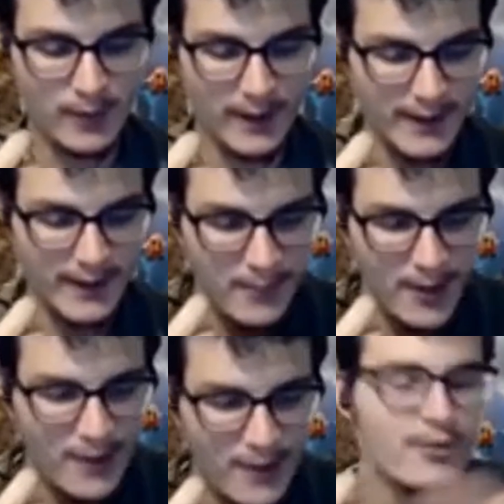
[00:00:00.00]

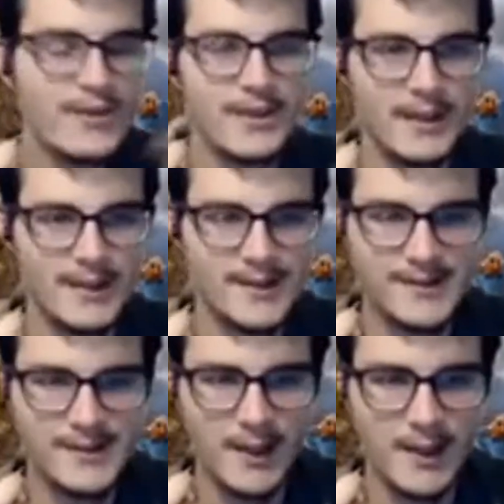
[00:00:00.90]
Above everything else,
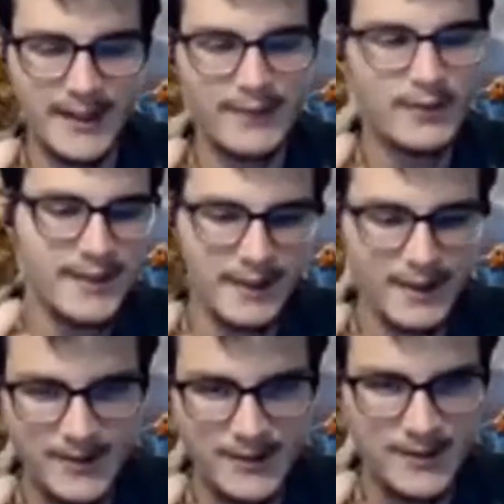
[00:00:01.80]
it's love, and everything else
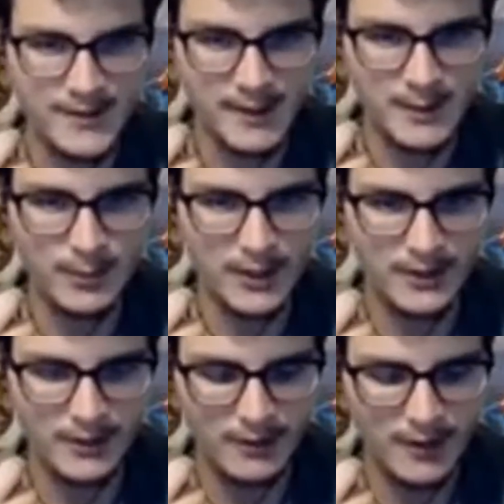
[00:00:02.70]
is just an expression
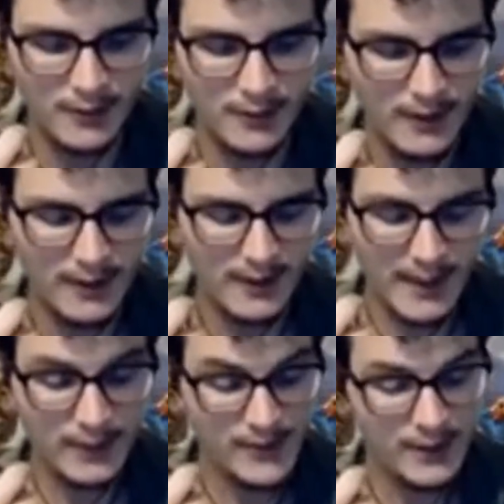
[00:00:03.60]
of love. That
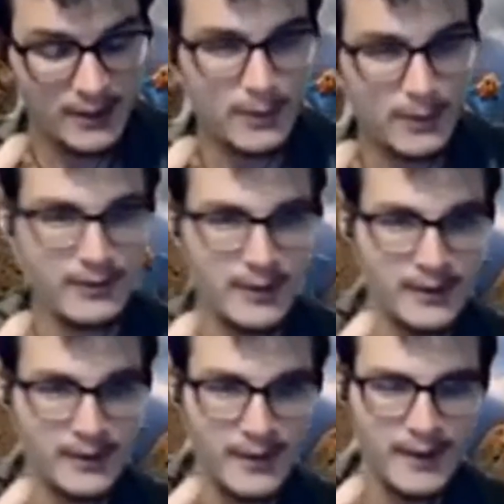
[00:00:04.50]
was actually
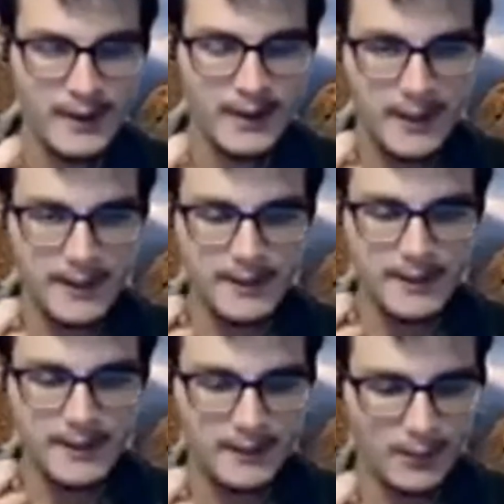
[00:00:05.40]
revealed in
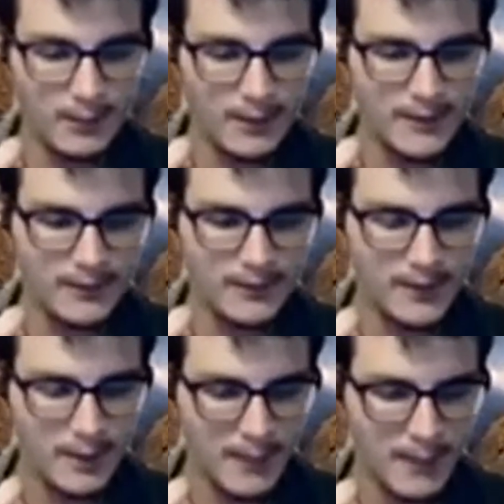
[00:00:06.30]
one of
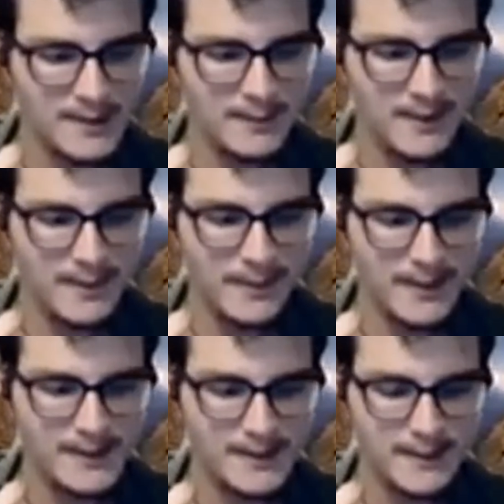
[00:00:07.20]
possibly the
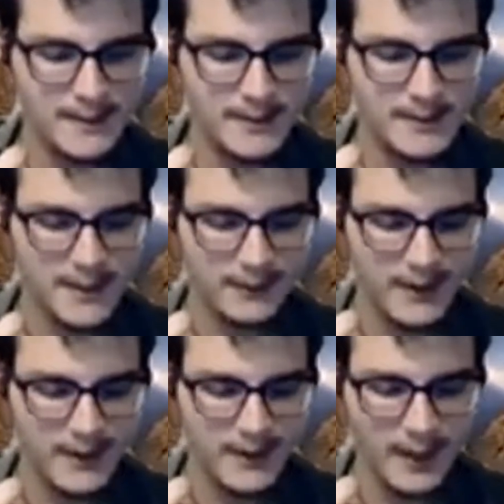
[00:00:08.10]
biggest experience I've
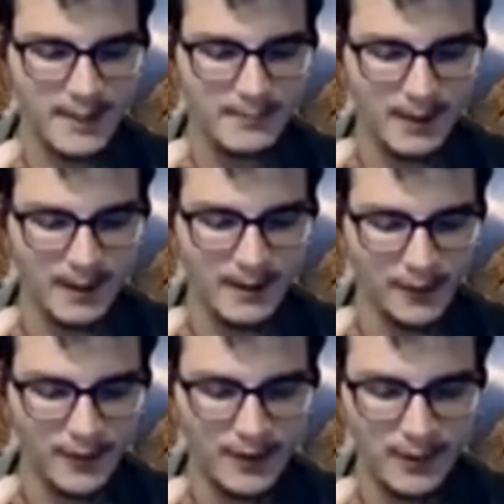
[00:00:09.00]
ever had in my life,
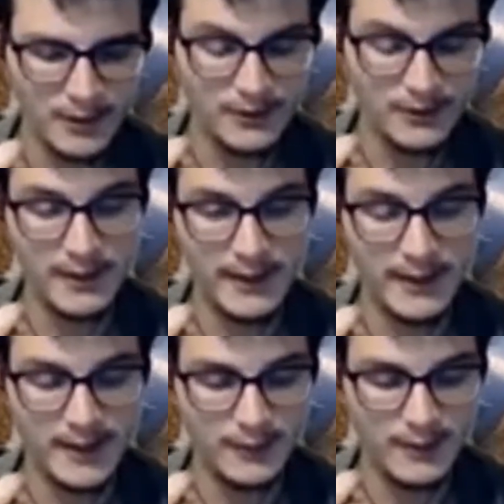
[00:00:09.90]
which, funnily
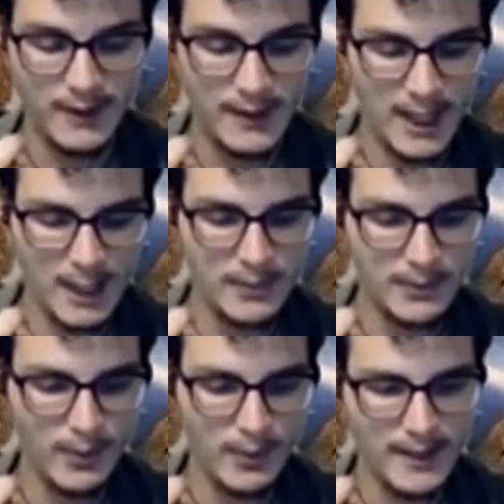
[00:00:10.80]
enough, happened
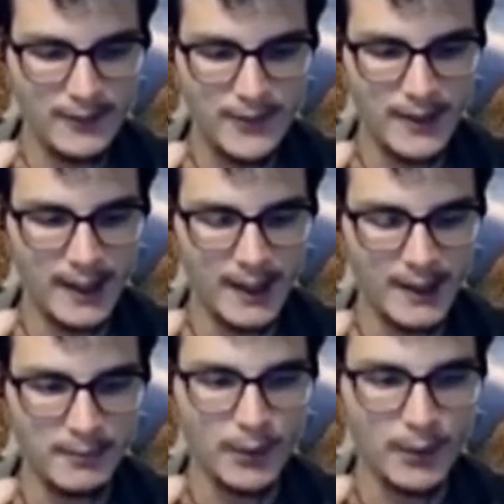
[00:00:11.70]
right after I had the
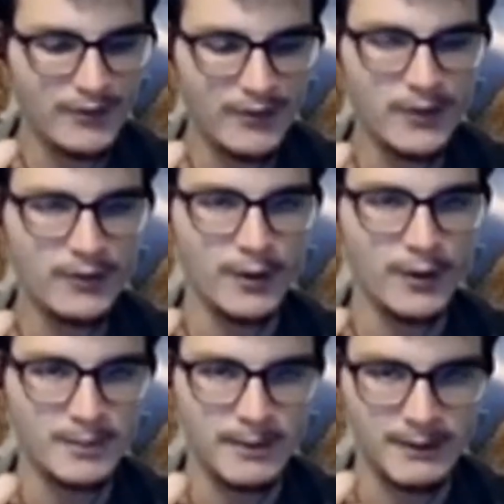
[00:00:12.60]
most fearful
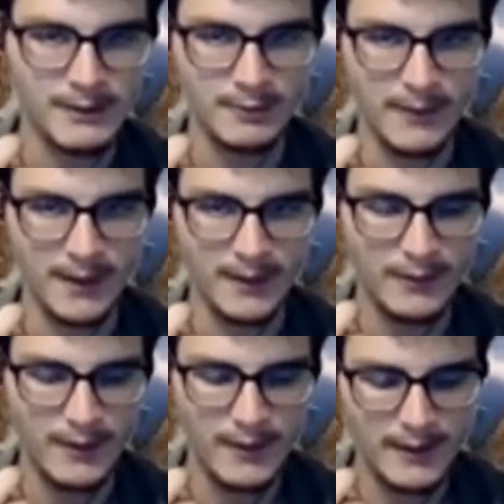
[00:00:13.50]
experience of my life.
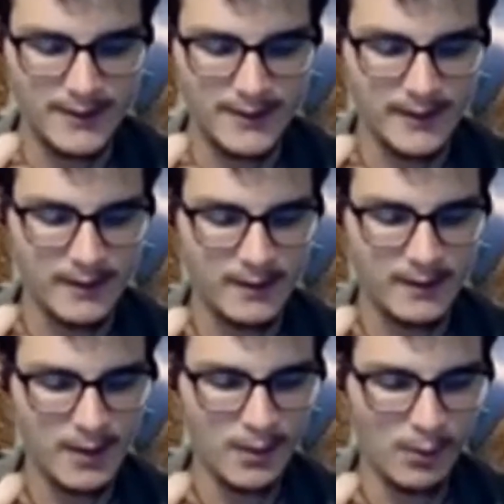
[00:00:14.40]
It's like,
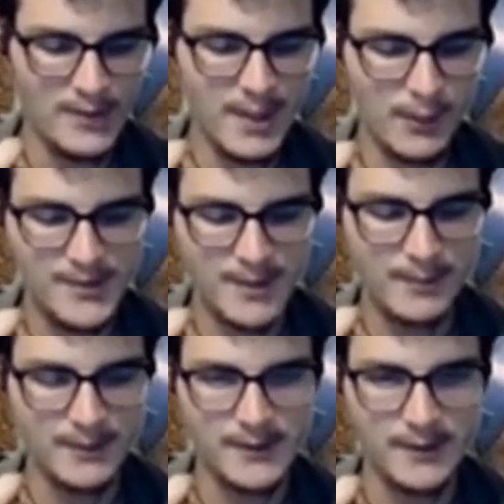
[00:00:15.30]
once I was
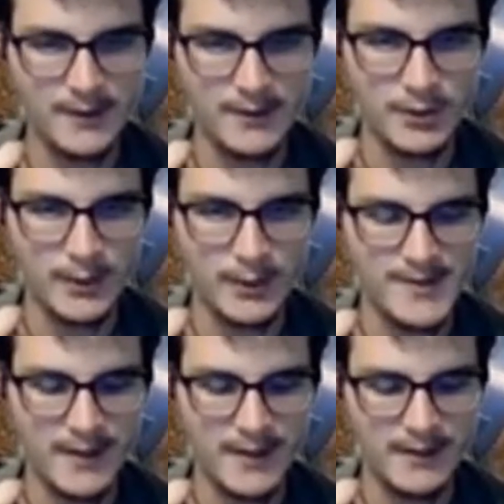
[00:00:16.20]
able to
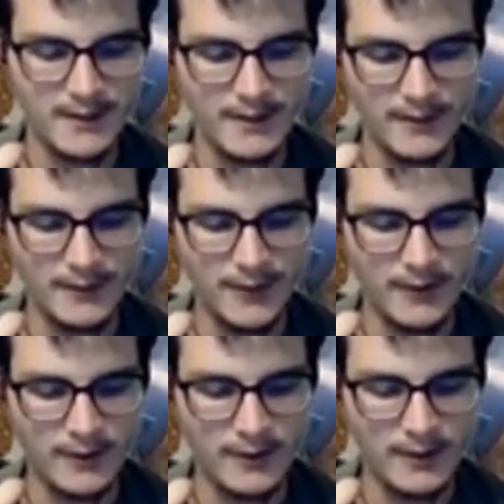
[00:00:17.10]
transcend the
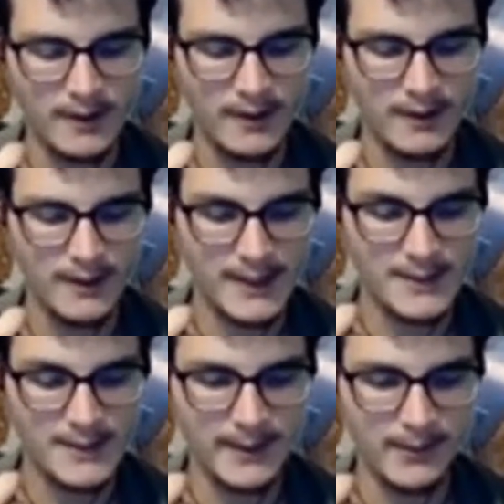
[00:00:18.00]
fear, that's
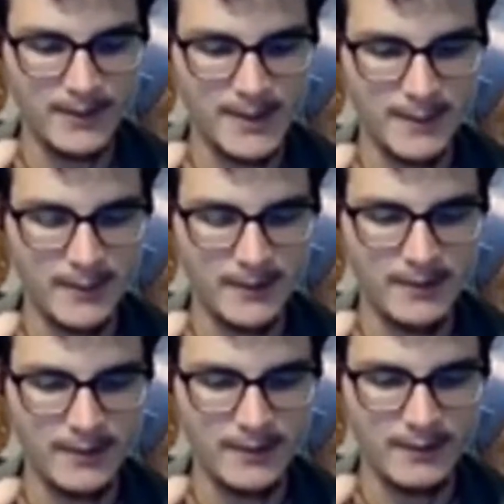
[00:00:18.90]
when I was able
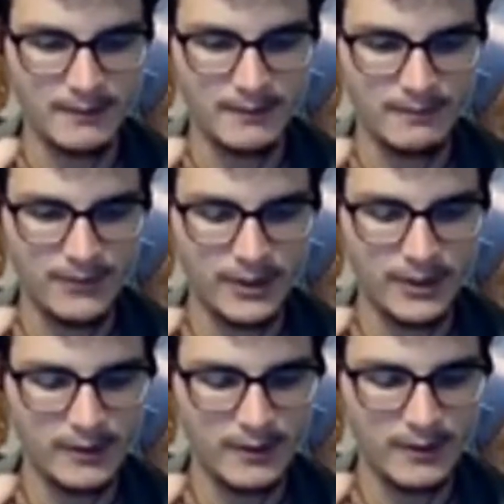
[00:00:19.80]
to
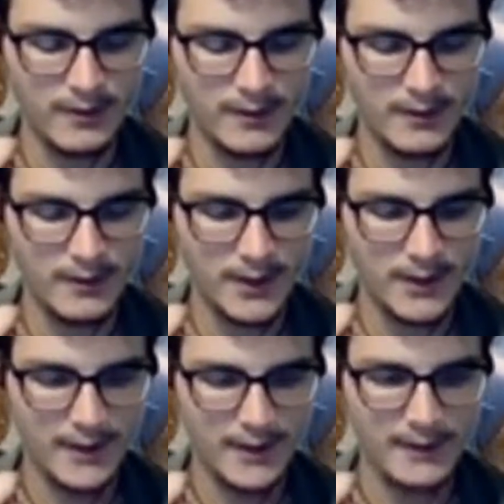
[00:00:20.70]
feel
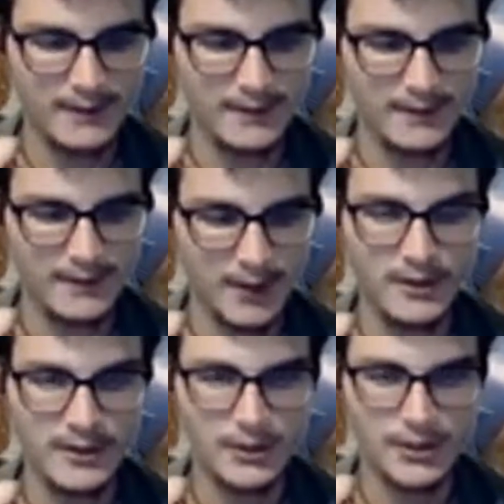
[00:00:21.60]
like
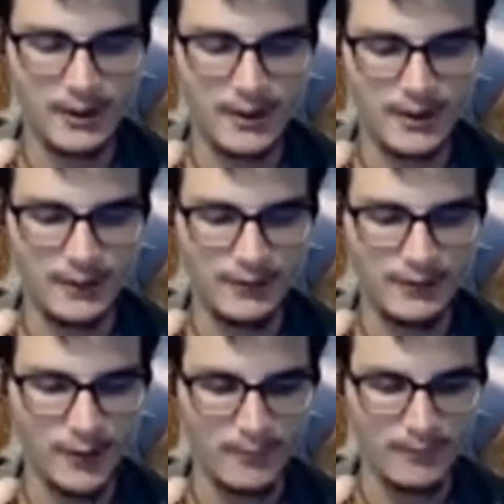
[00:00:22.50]
unconditional love
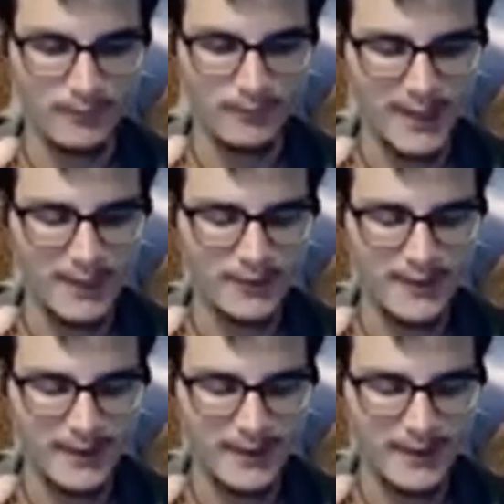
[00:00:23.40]
from everything.